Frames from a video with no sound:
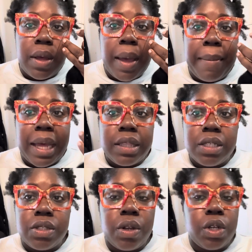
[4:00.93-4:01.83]
I'm about to
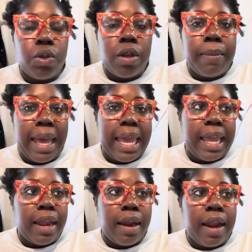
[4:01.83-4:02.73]
start doing my
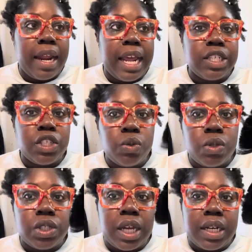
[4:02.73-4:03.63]
hair, and I just
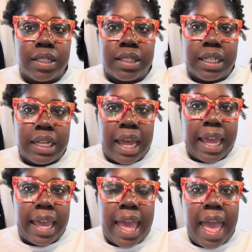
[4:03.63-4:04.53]
want y'all to see like
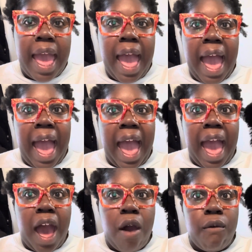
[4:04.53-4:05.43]

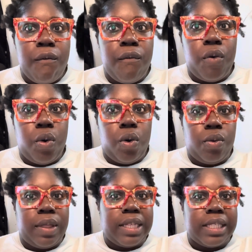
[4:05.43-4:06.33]
how full
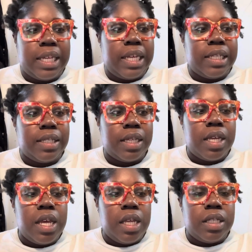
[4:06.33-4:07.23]
this is.
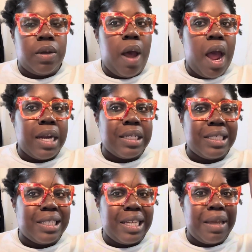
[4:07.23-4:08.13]
So
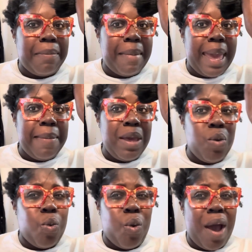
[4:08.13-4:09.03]
honestly, maybe
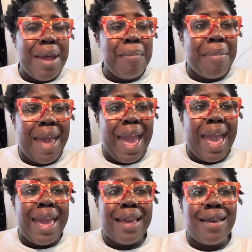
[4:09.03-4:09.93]
1
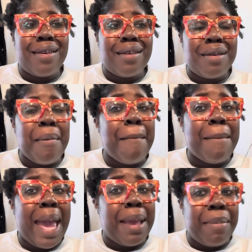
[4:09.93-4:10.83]
pack
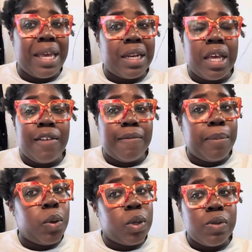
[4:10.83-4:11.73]
might be enough,
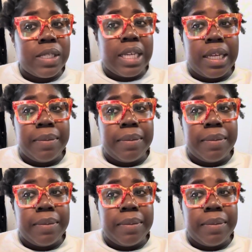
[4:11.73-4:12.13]
but we'll see.